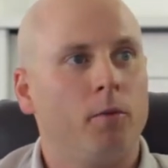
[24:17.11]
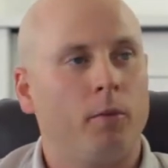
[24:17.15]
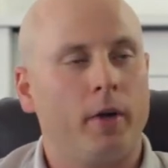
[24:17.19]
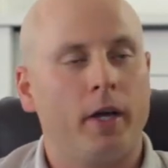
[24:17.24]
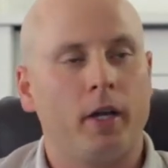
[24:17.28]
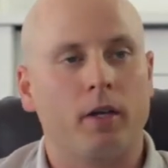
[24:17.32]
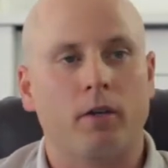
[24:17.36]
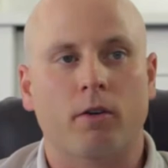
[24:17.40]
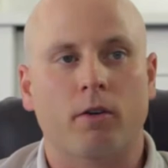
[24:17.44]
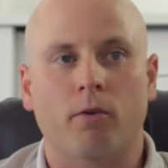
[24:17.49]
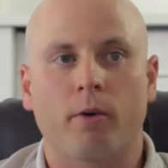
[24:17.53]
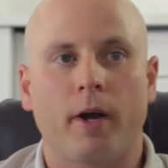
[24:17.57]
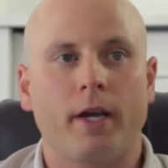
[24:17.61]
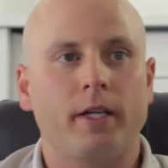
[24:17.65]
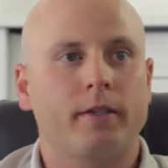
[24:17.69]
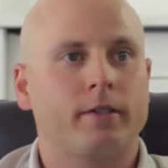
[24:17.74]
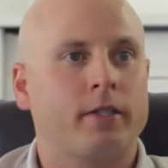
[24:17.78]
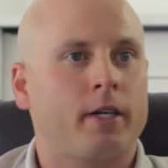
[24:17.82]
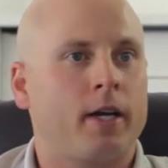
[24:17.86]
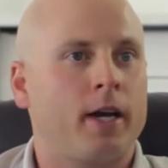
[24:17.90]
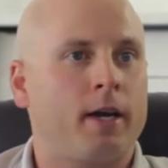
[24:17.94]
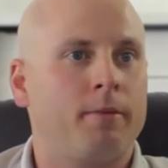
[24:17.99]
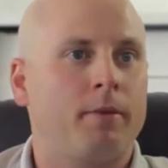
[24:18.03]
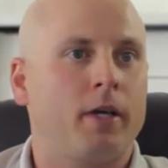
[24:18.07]
We had a great
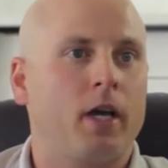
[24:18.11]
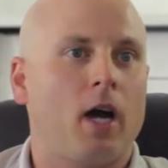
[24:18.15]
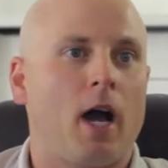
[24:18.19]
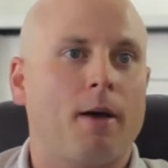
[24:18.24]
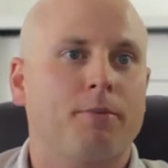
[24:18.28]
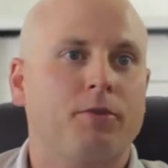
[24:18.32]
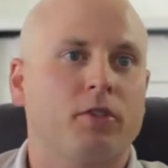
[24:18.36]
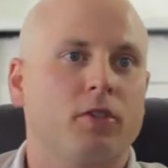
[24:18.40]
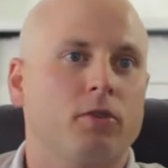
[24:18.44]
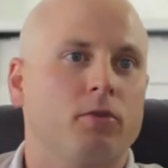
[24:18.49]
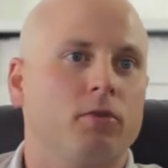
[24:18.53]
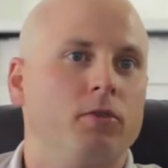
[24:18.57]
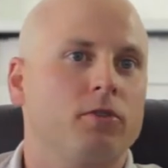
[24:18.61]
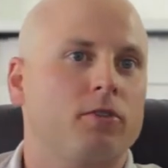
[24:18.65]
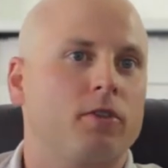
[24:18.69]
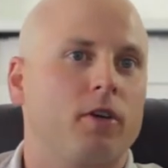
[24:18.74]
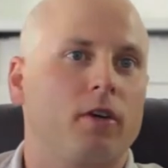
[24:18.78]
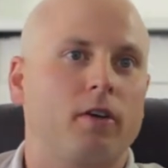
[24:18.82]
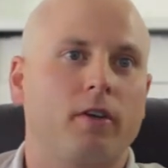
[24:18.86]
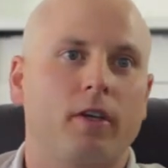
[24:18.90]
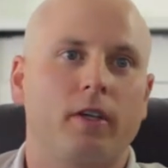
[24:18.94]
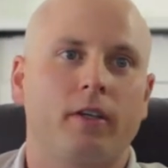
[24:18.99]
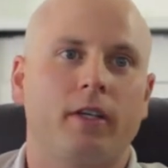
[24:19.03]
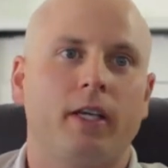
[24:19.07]
time. The obstacles
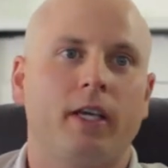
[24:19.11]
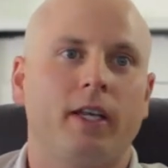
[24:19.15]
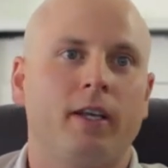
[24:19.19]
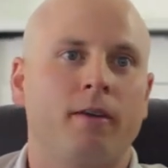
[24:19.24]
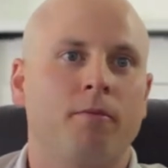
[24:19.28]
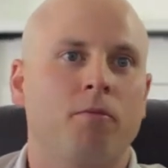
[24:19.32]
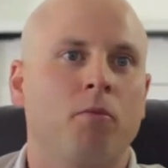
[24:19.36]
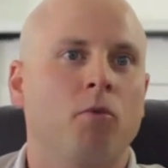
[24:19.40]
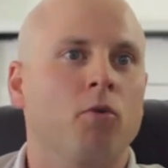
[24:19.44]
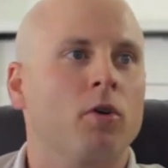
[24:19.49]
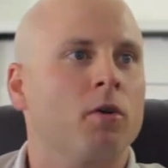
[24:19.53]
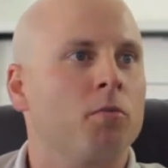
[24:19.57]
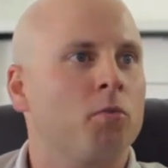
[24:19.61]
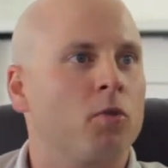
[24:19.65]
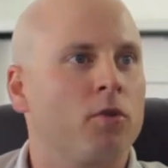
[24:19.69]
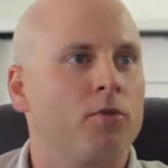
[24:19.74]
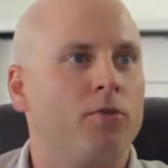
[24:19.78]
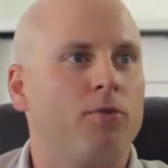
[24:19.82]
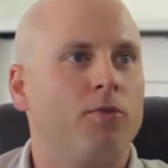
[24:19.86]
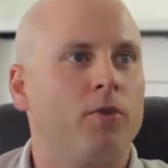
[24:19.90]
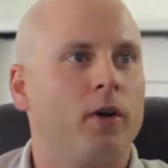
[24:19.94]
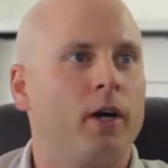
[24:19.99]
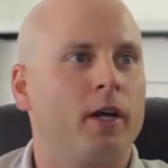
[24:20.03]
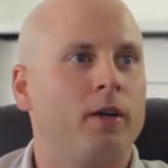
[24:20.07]
are getting more and more
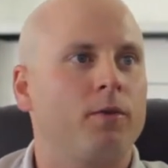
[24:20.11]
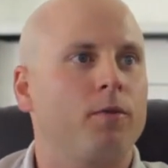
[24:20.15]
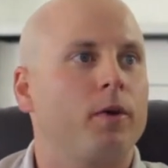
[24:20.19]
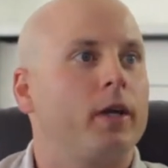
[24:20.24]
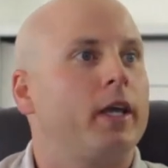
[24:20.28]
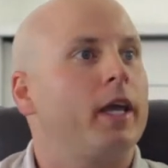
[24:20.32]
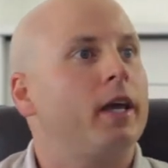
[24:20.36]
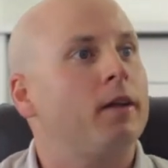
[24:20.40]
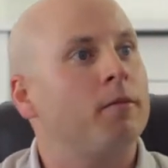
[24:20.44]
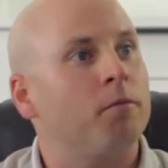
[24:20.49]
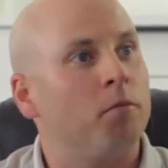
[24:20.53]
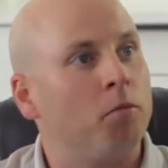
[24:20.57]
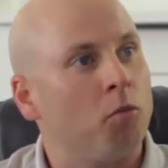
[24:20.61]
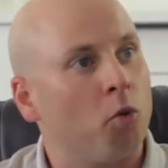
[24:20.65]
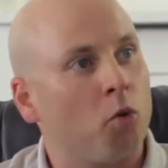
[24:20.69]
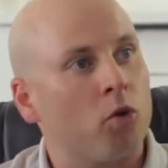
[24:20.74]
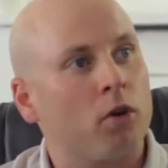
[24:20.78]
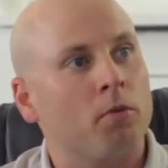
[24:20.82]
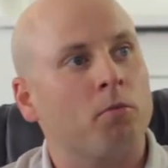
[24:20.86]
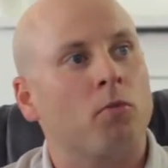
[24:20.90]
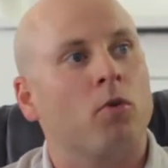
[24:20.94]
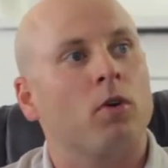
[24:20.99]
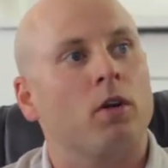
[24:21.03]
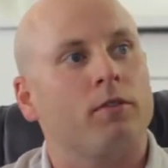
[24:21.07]
fun. We're getting
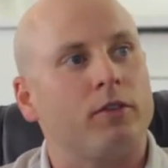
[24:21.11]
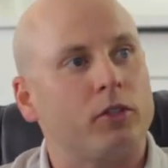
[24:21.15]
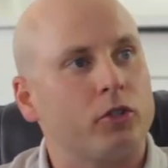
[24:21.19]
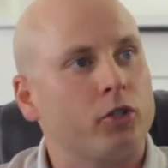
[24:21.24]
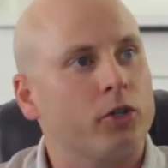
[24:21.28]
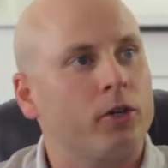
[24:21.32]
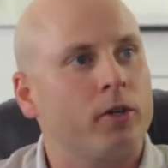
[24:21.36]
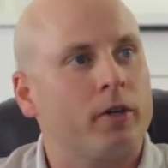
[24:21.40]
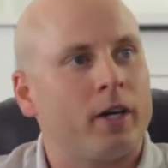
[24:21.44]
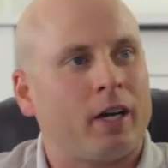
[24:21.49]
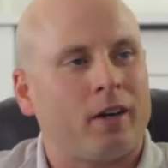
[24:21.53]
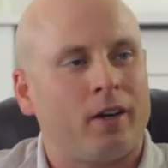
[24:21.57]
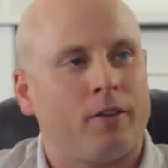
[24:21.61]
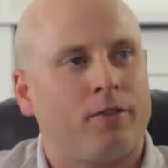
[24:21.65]
more and more of a turnout.